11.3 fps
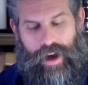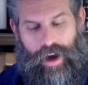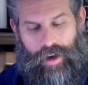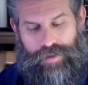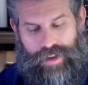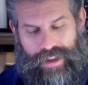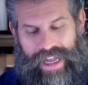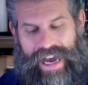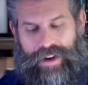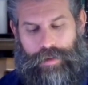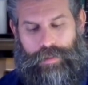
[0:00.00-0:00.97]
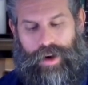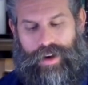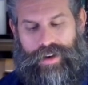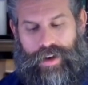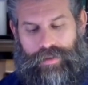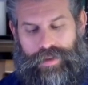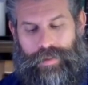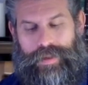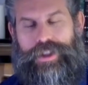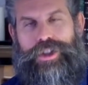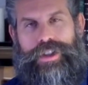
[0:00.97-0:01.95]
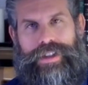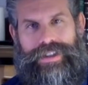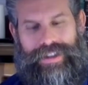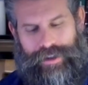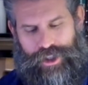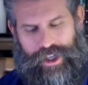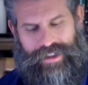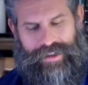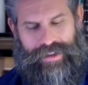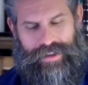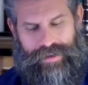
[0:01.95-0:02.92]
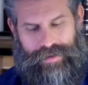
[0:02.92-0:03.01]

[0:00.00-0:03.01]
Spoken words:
of the latter part of the Mishnah suggested.